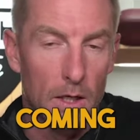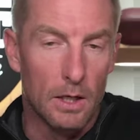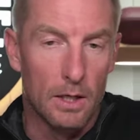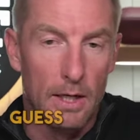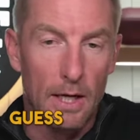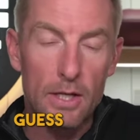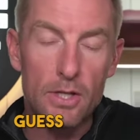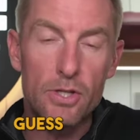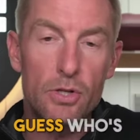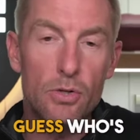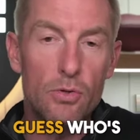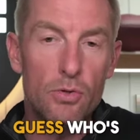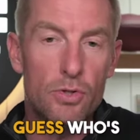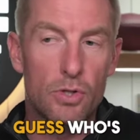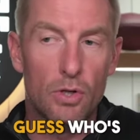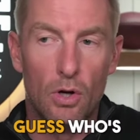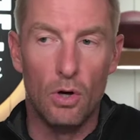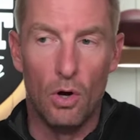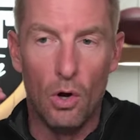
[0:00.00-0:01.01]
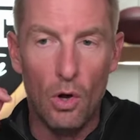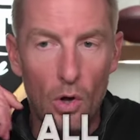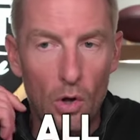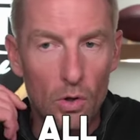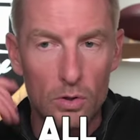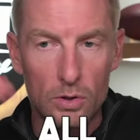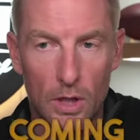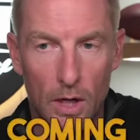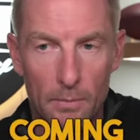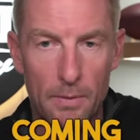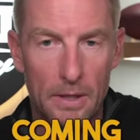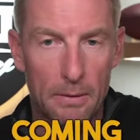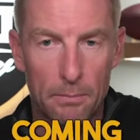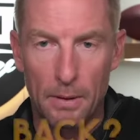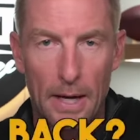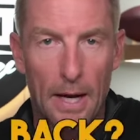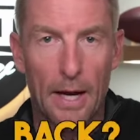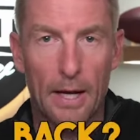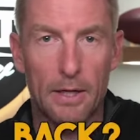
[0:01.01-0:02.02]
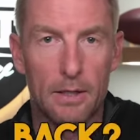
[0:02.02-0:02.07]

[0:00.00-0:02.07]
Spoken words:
Guess who's all coming back?